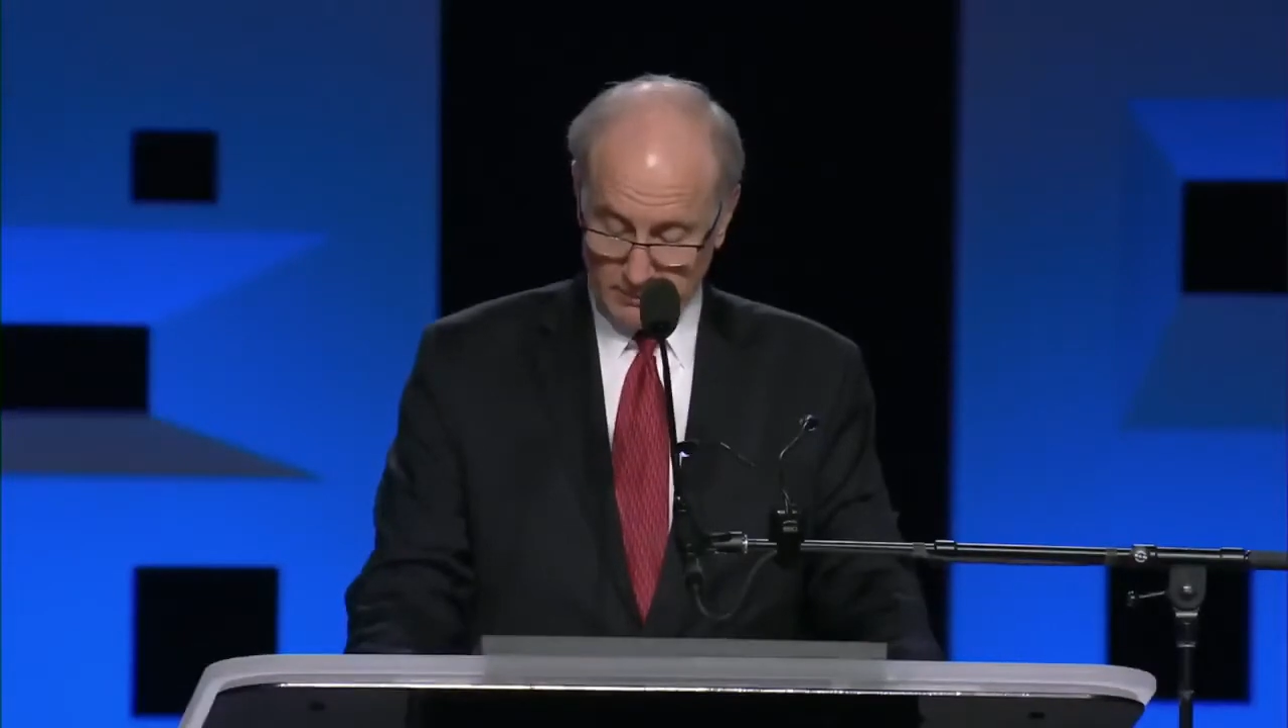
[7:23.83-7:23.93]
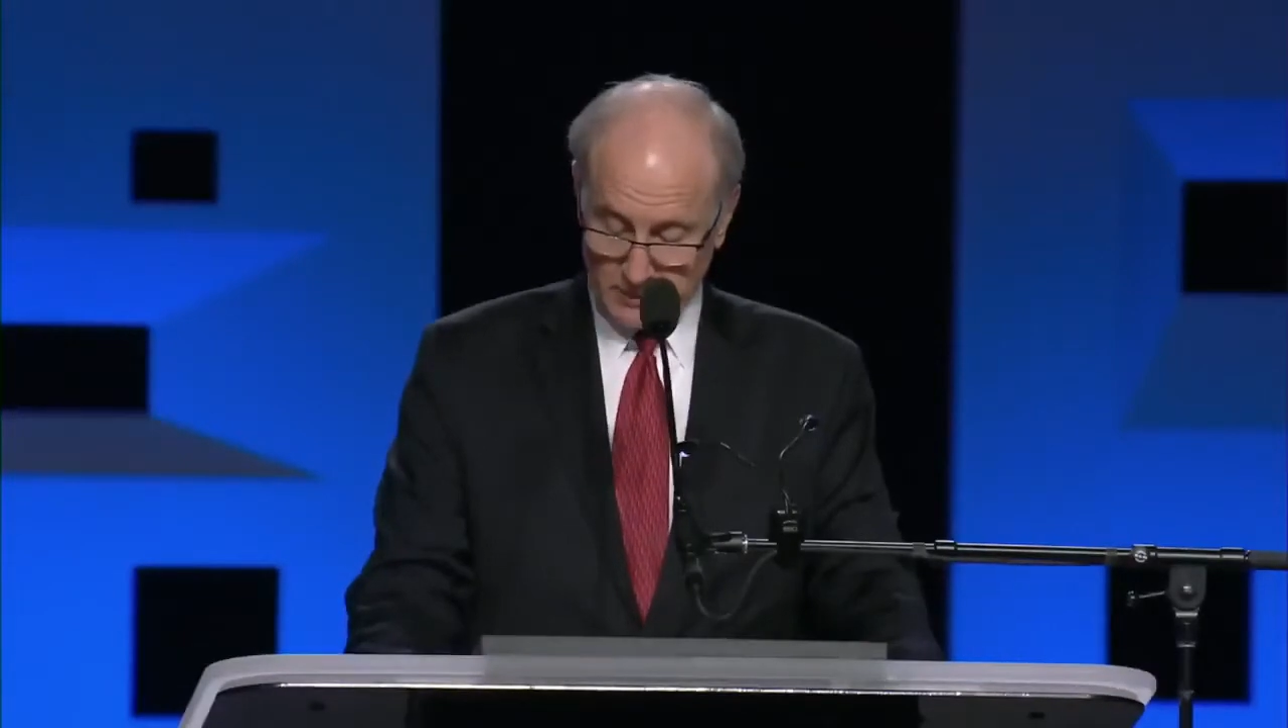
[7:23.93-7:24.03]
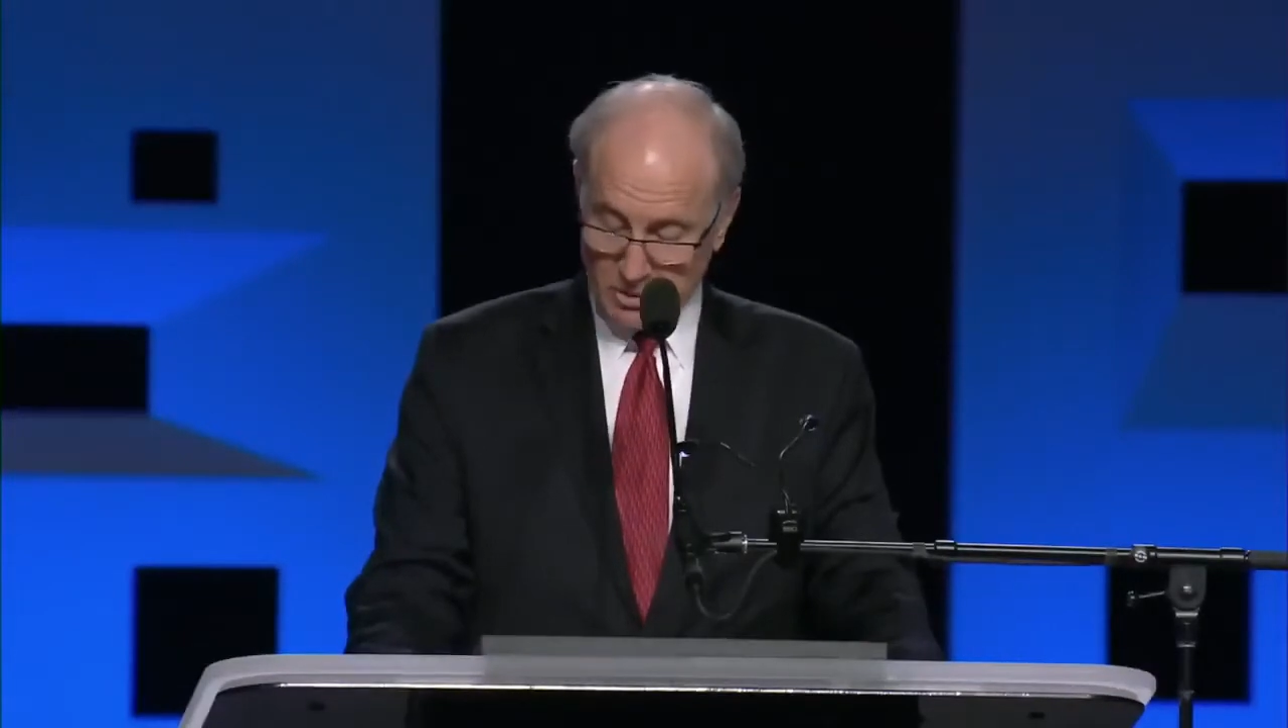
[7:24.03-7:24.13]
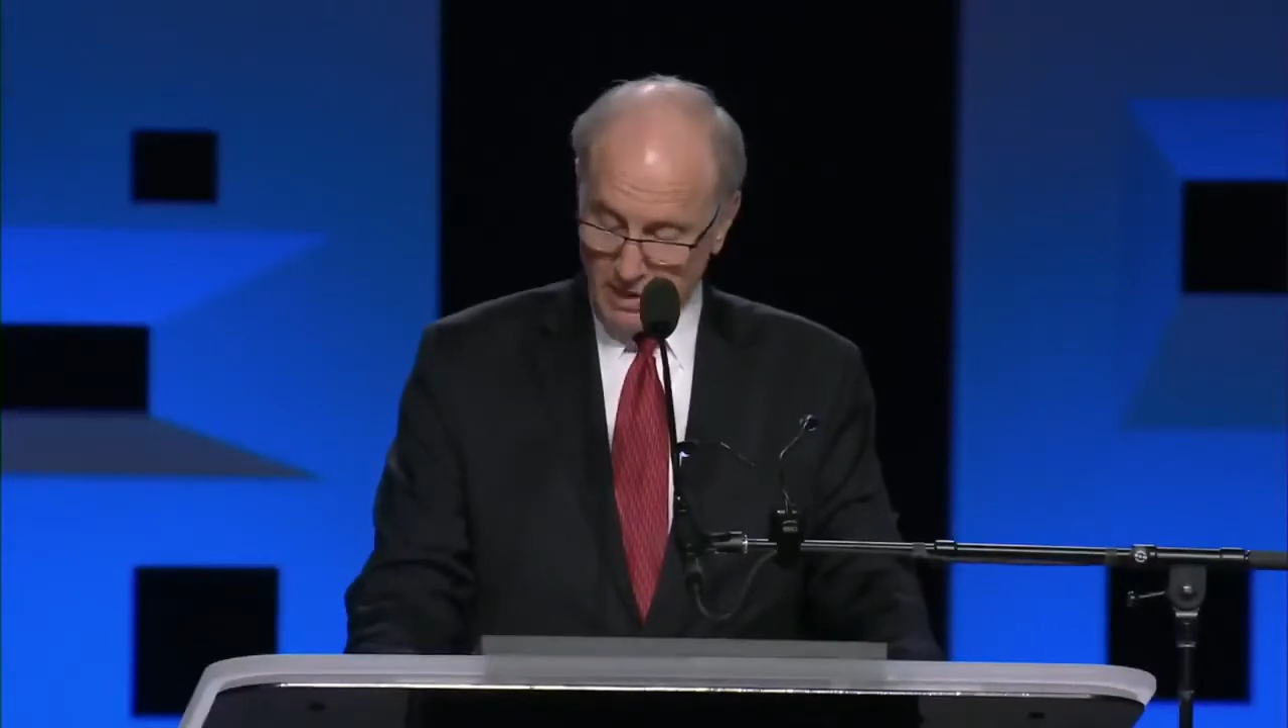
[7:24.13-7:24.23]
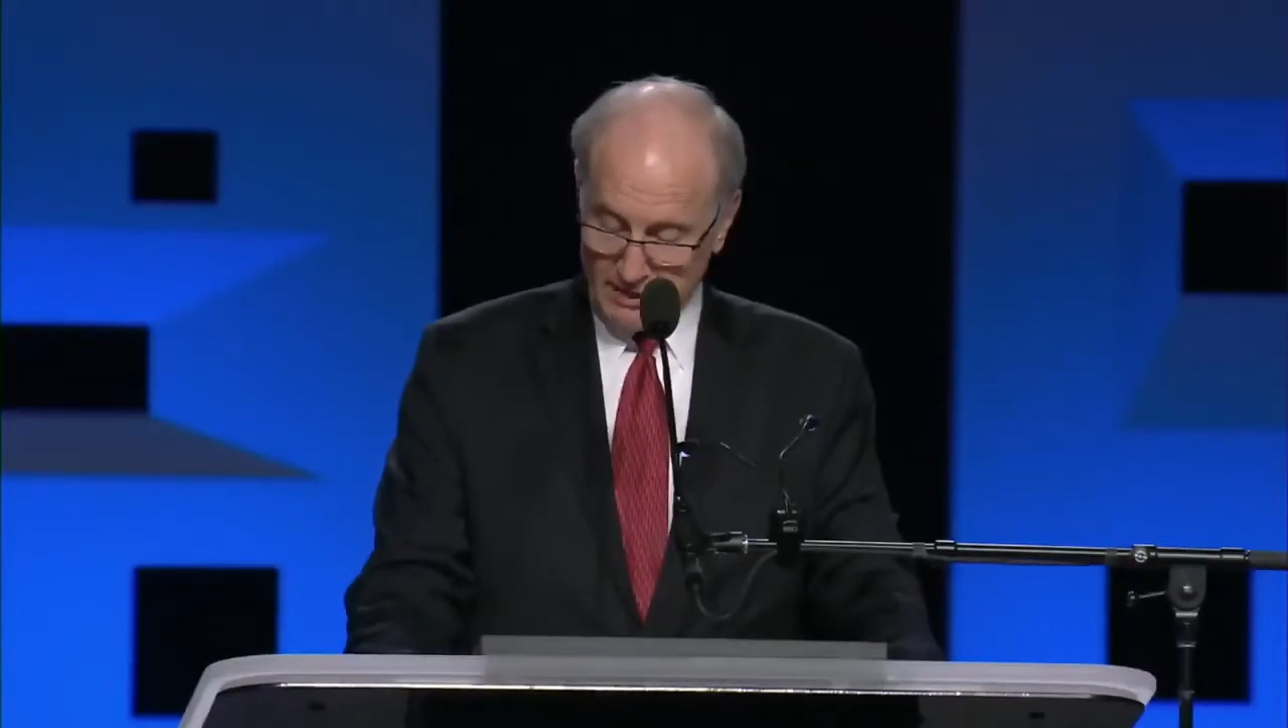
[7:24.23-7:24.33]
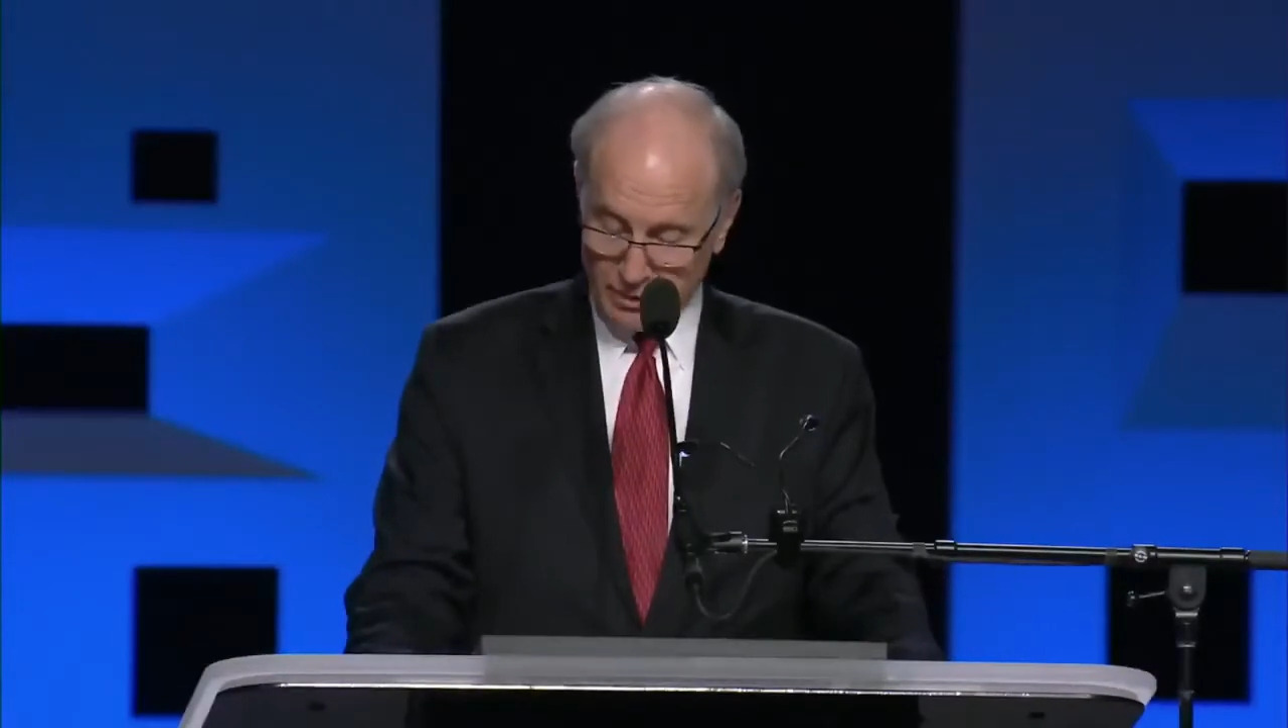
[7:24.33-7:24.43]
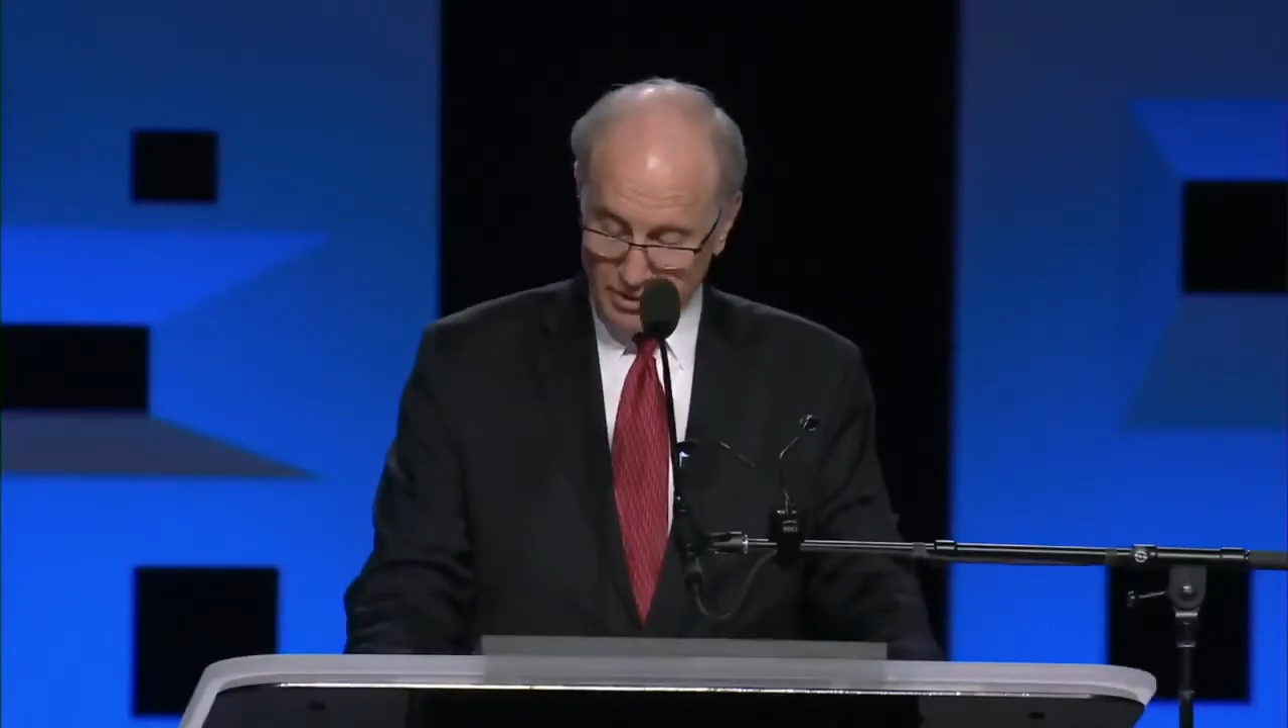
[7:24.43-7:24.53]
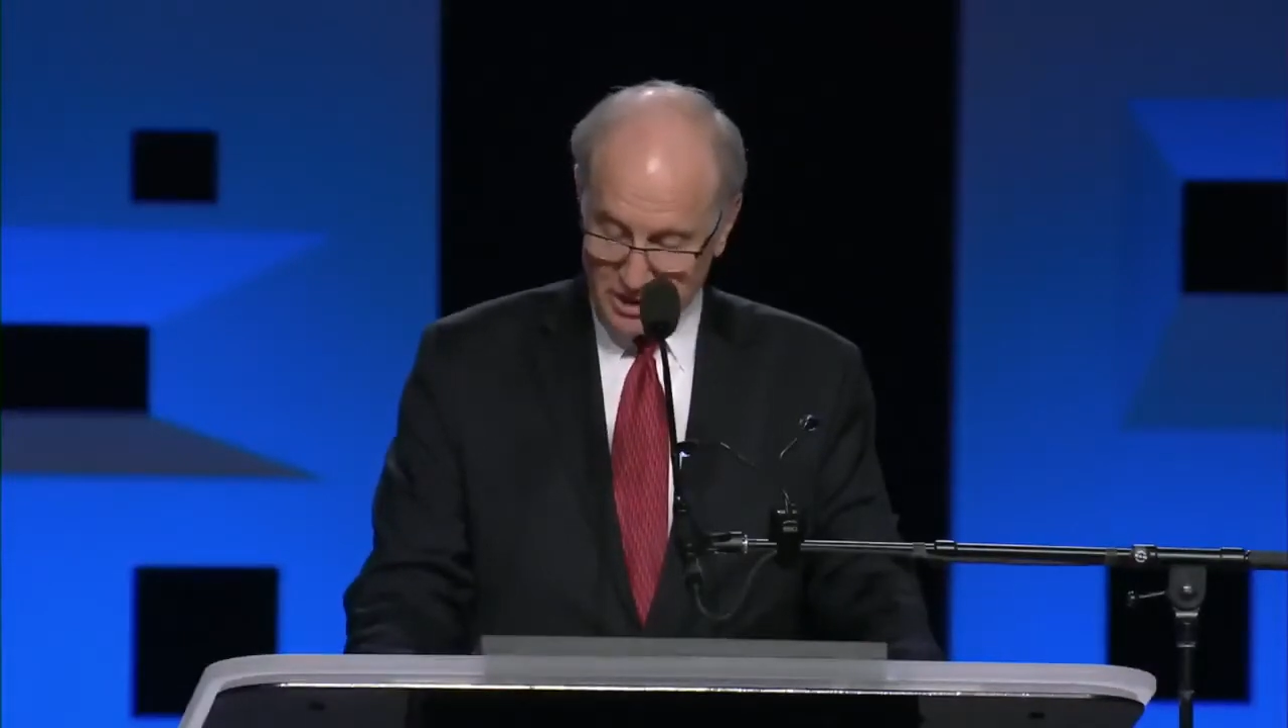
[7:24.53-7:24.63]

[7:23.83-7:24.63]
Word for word: You might have heard